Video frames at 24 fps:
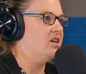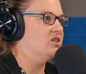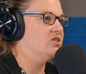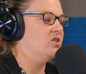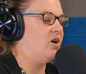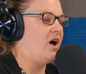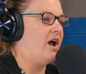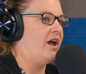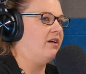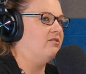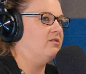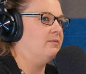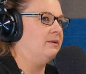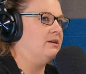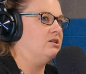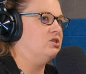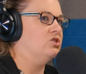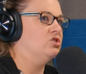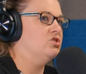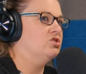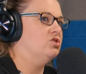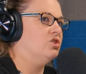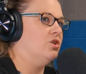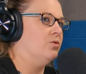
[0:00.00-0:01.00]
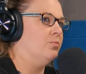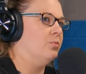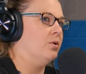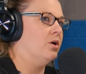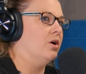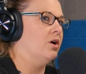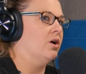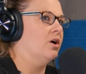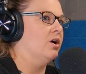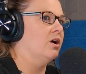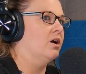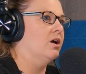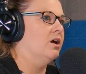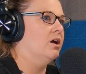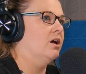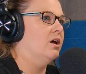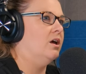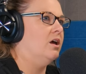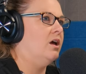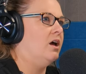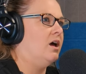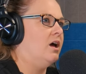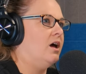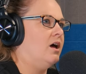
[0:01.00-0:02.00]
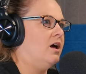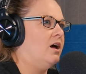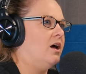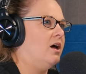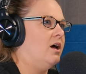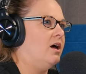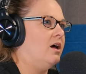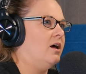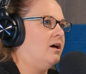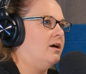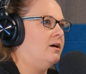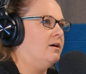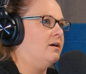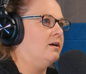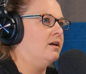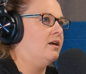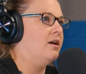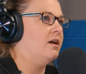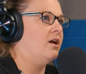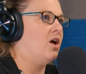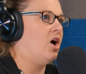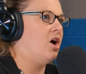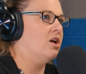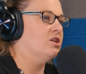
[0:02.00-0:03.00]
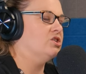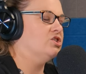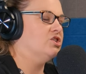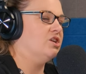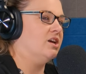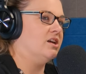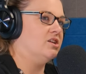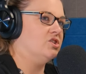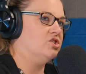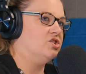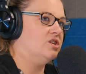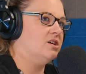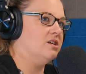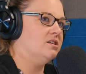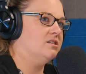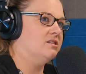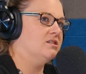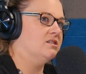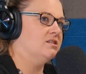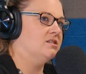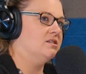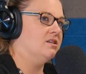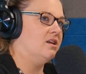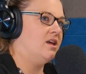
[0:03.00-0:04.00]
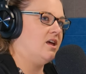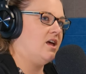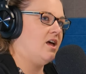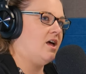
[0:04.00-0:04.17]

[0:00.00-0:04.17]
So I have to be super conscientious,